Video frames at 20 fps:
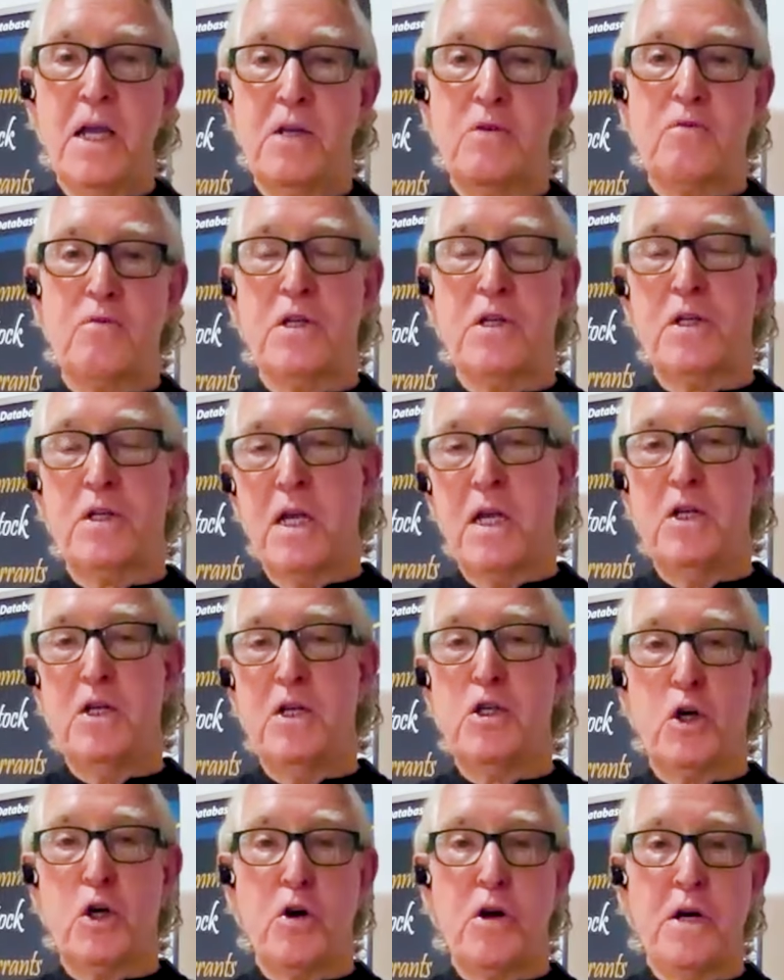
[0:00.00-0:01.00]

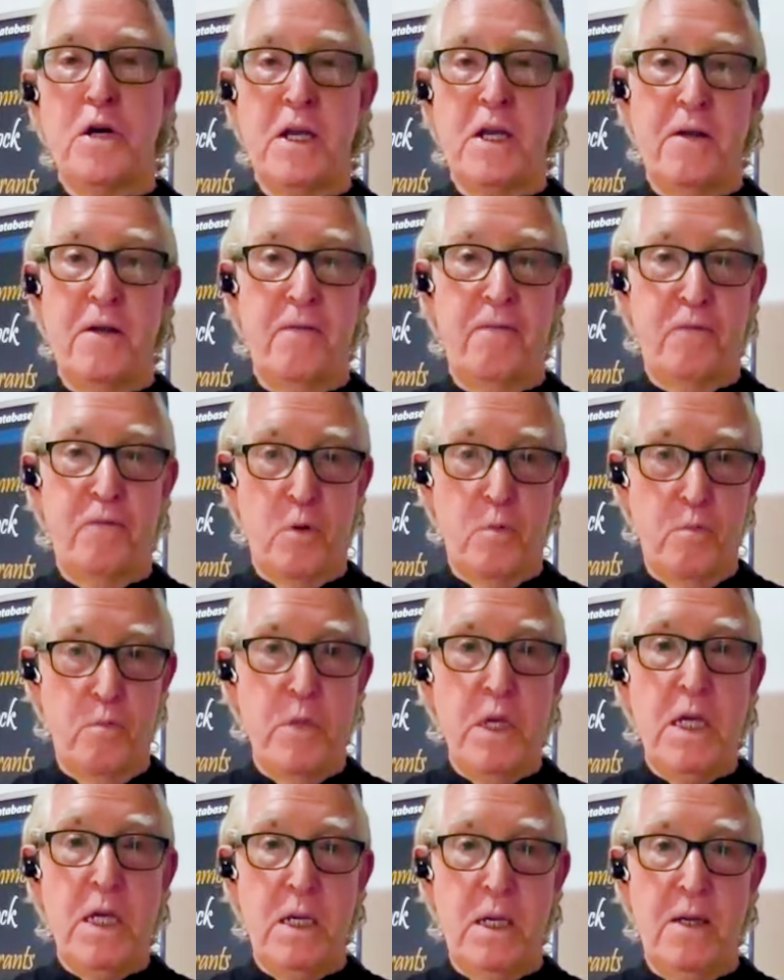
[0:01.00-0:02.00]
interesting journey for
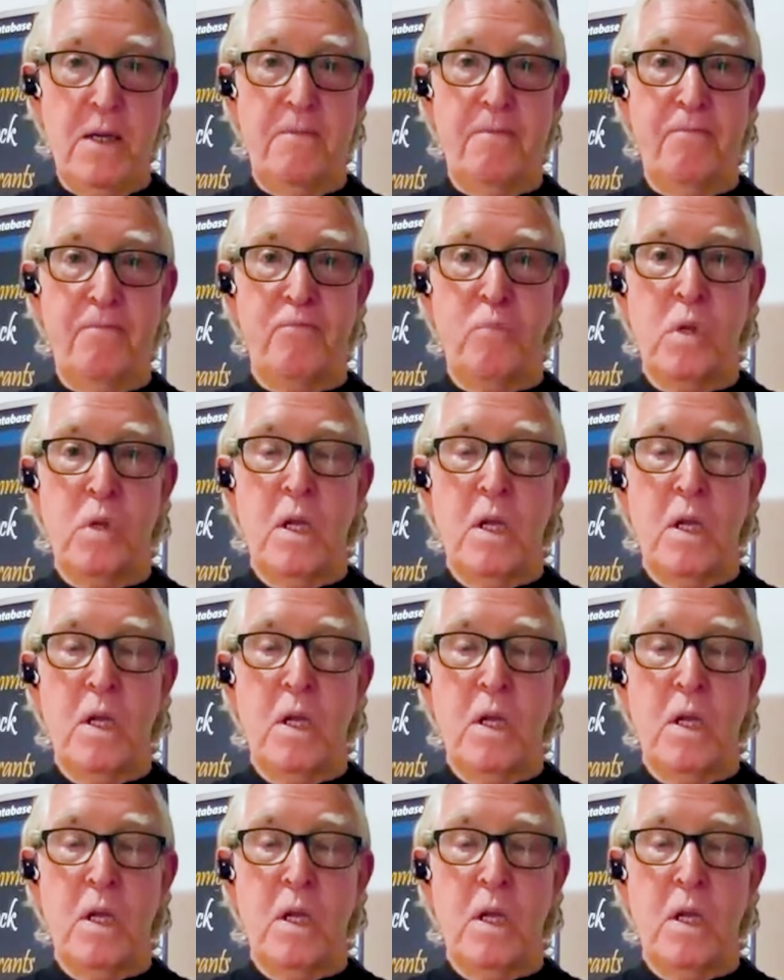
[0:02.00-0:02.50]
me,